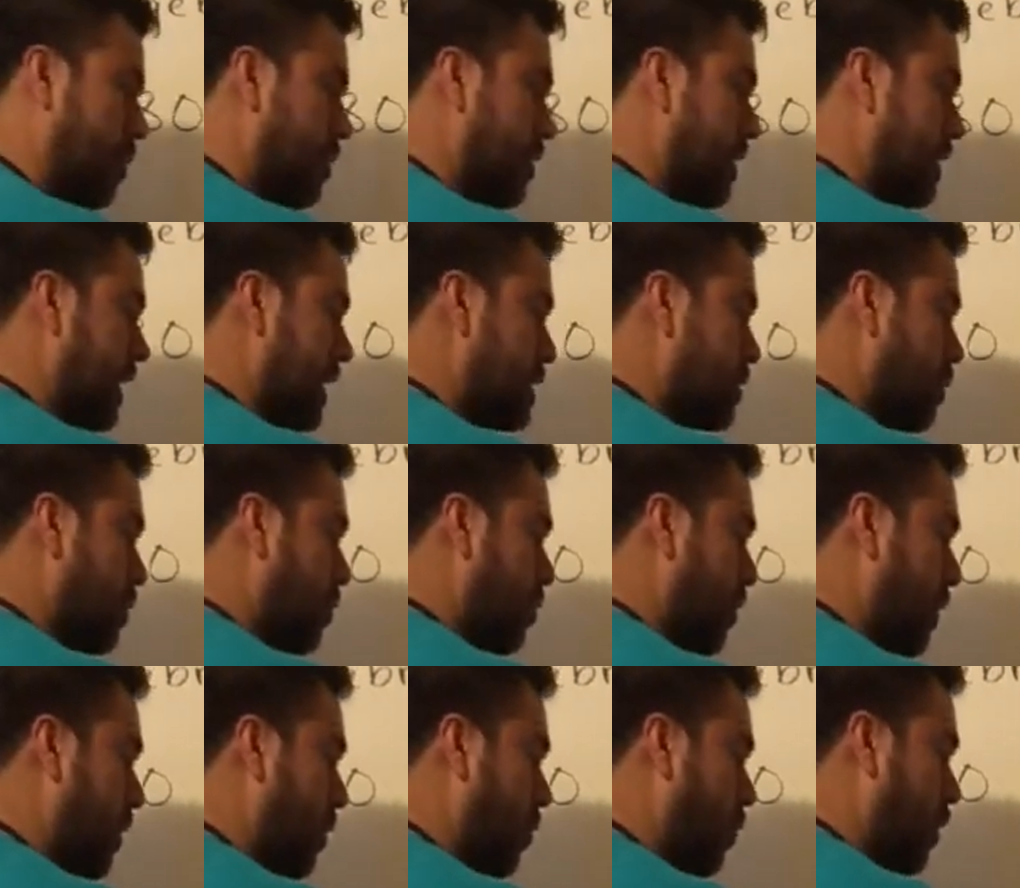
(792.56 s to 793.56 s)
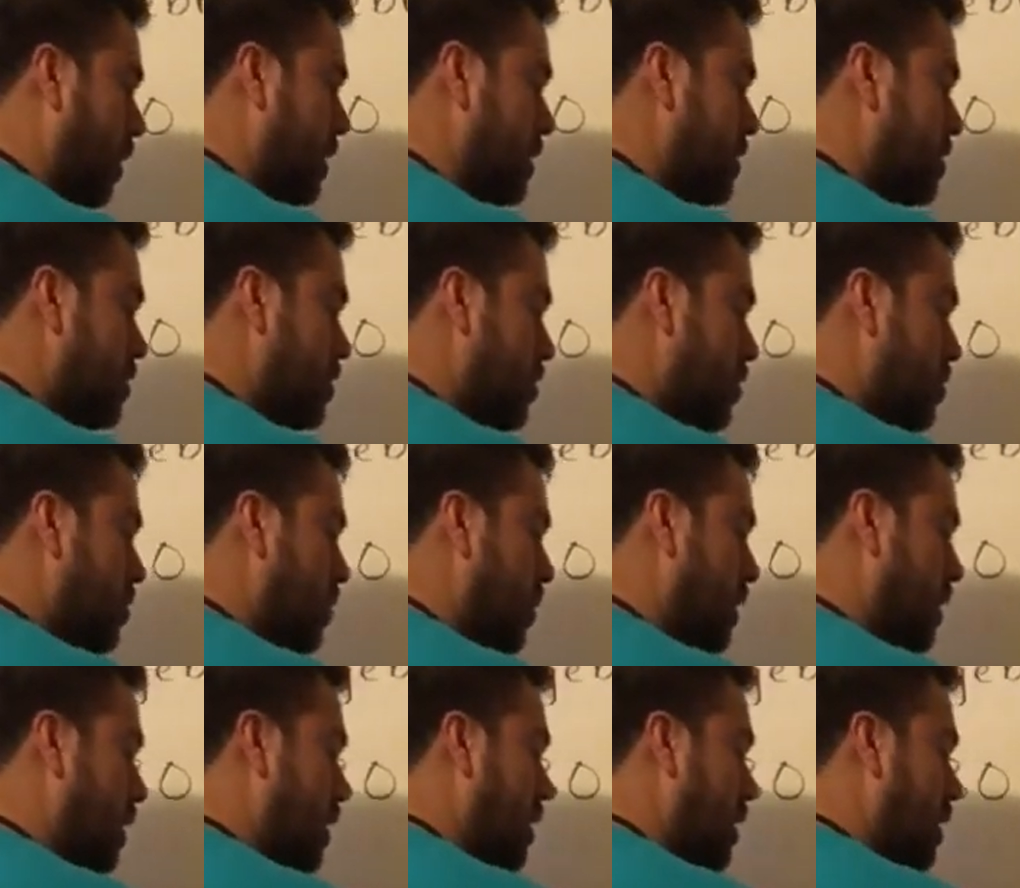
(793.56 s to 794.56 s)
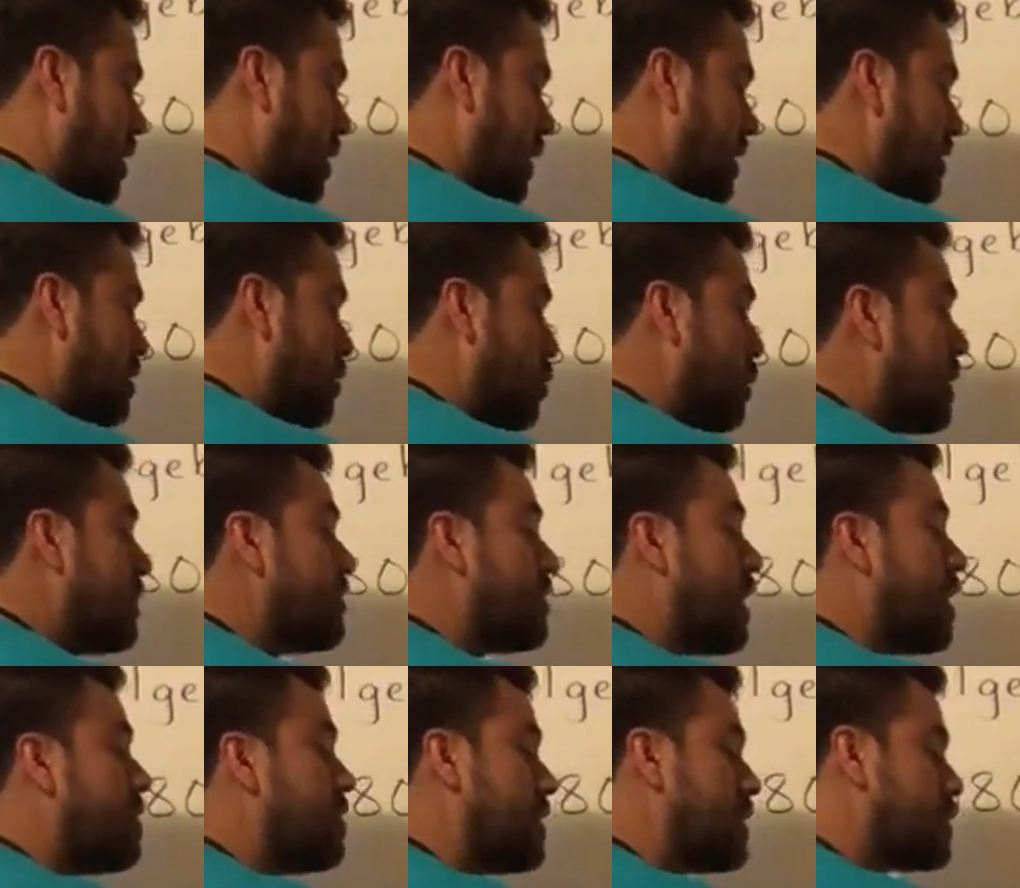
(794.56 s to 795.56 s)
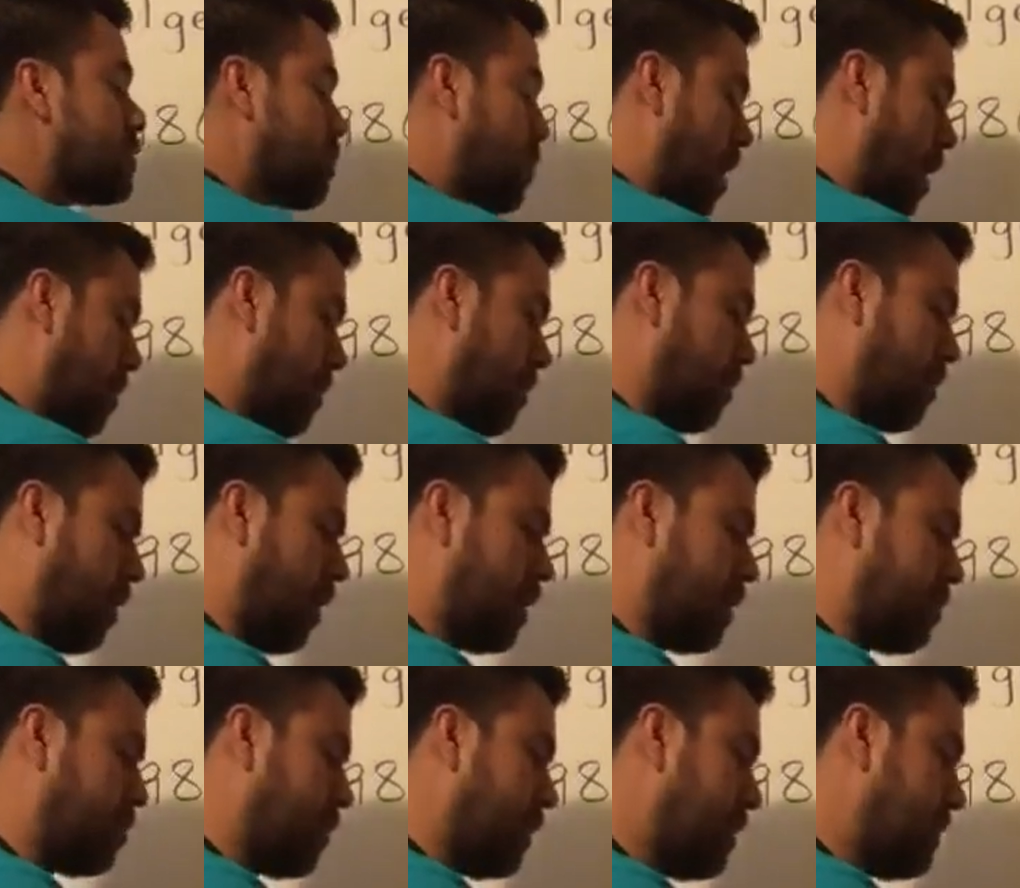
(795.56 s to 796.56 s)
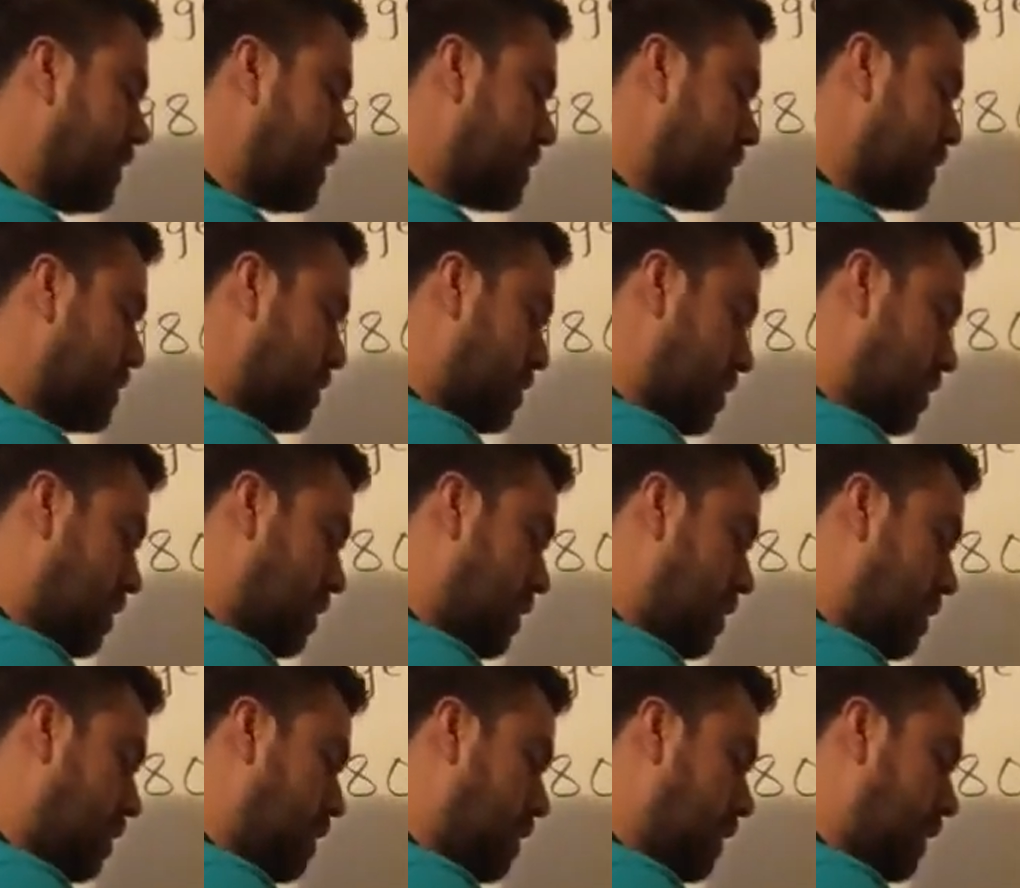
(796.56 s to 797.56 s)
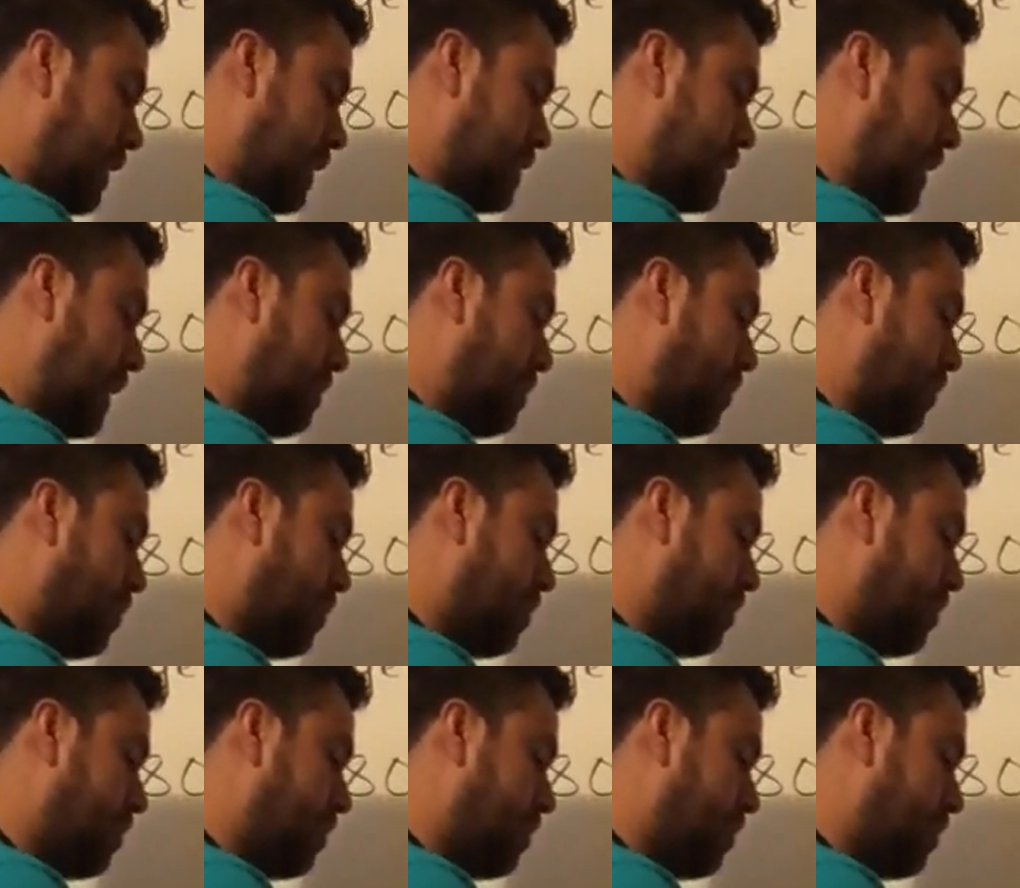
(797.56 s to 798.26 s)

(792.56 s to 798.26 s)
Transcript: the decimal point, 1, 2. And so we've done this problem on a previous example.